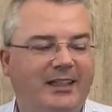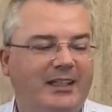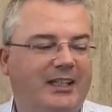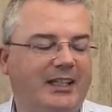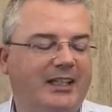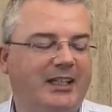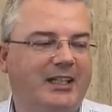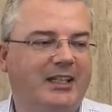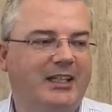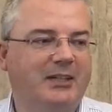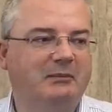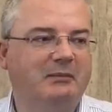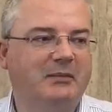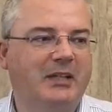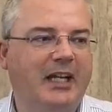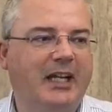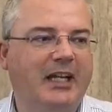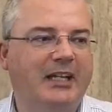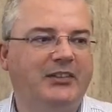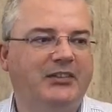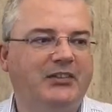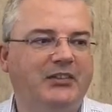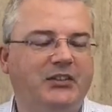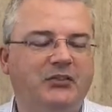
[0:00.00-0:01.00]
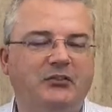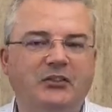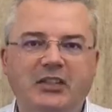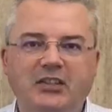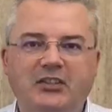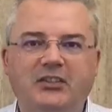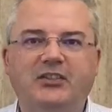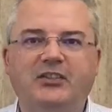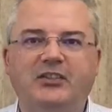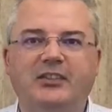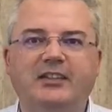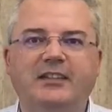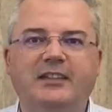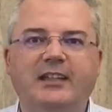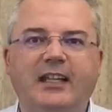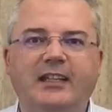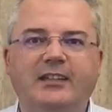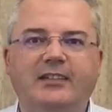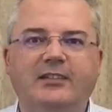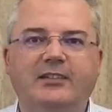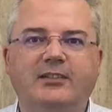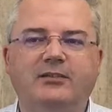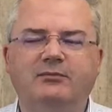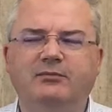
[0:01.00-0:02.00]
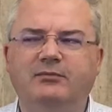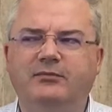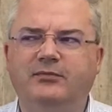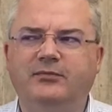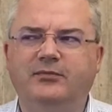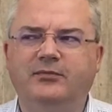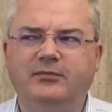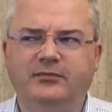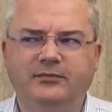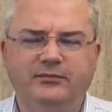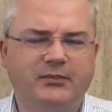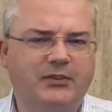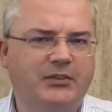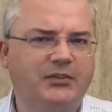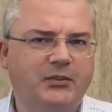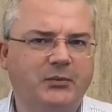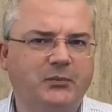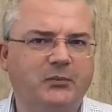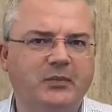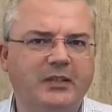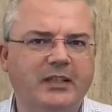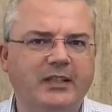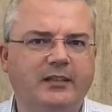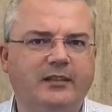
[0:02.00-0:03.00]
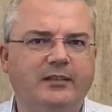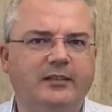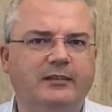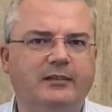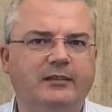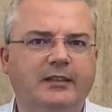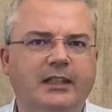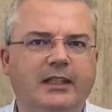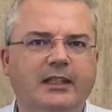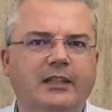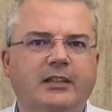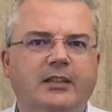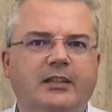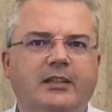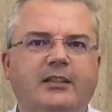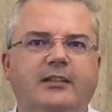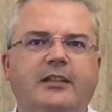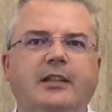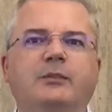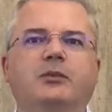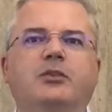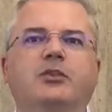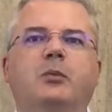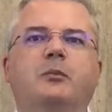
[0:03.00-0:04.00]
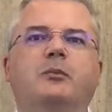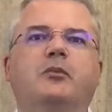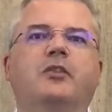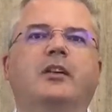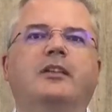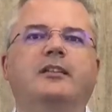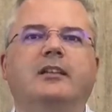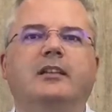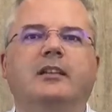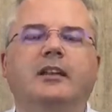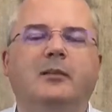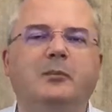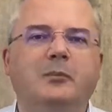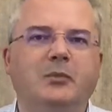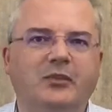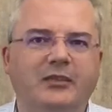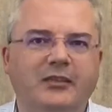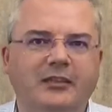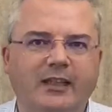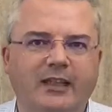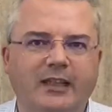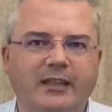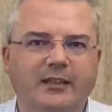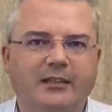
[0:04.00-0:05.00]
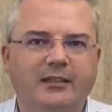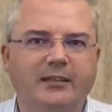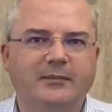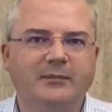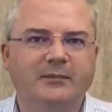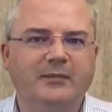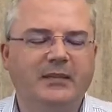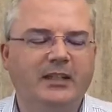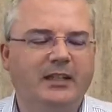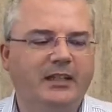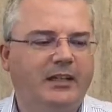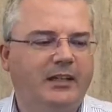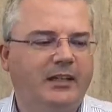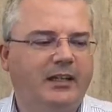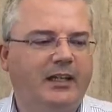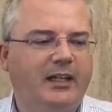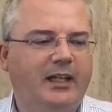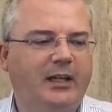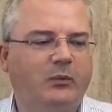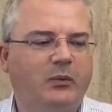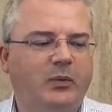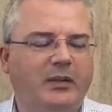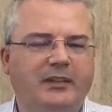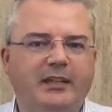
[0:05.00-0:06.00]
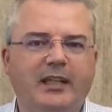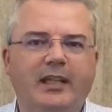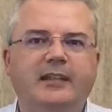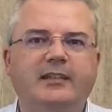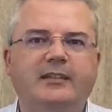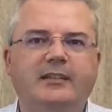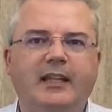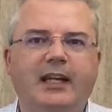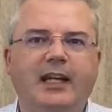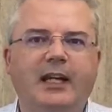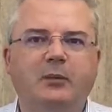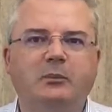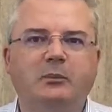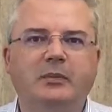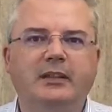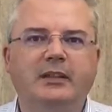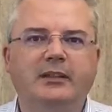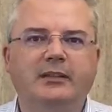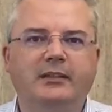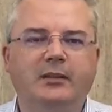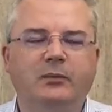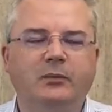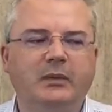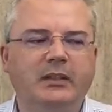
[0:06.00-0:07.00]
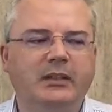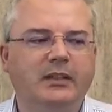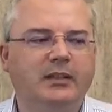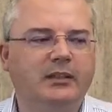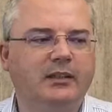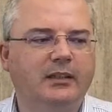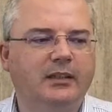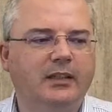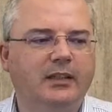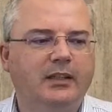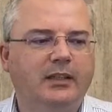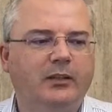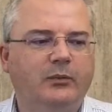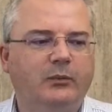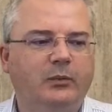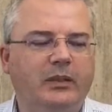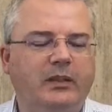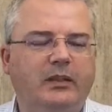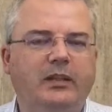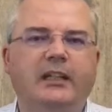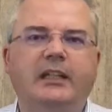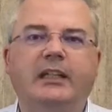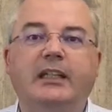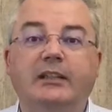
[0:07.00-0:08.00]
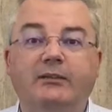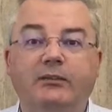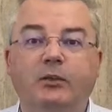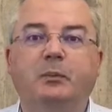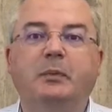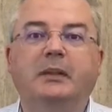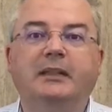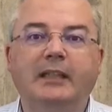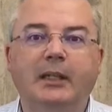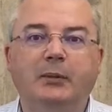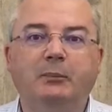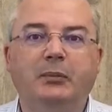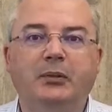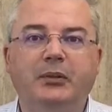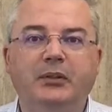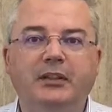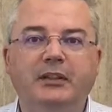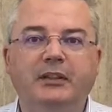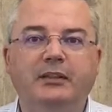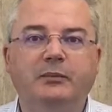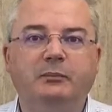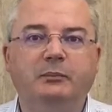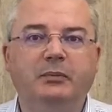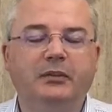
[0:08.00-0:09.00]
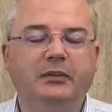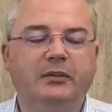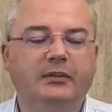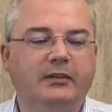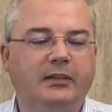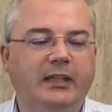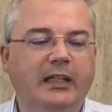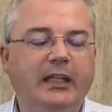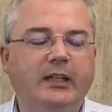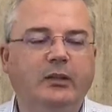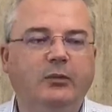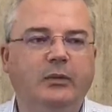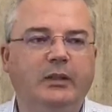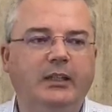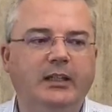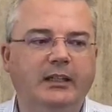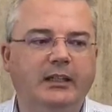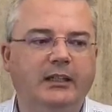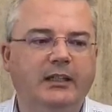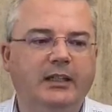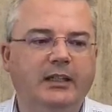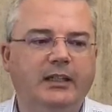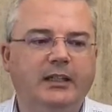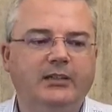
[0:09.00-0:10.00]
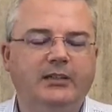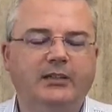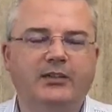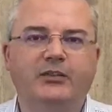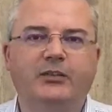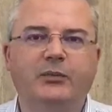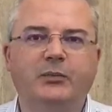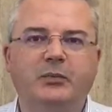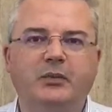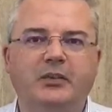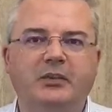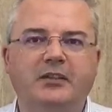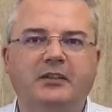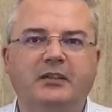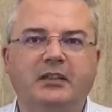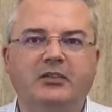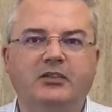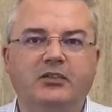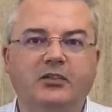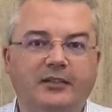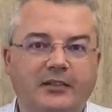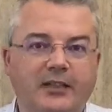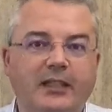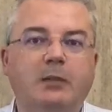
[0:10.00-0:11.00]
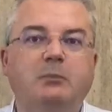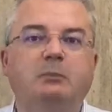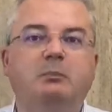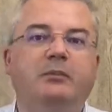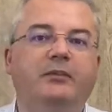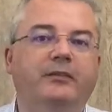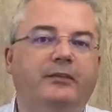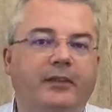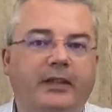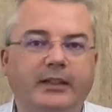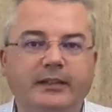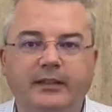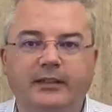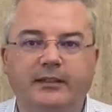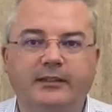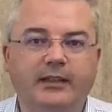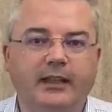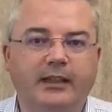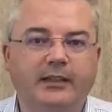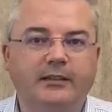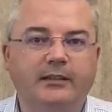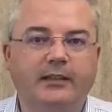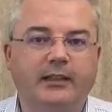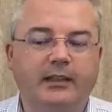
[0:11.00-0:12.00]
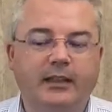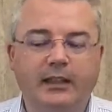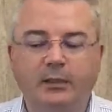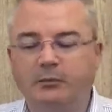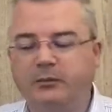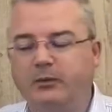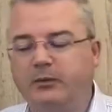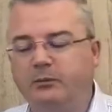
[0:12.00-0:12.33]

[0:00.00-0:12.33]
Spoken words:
as you reach success, for some reason, you seem to come across a lot more snakes. And what tends to happen is that we kind of give up at that point, but equally, there's the ones that just keep fighting the snakes. They keep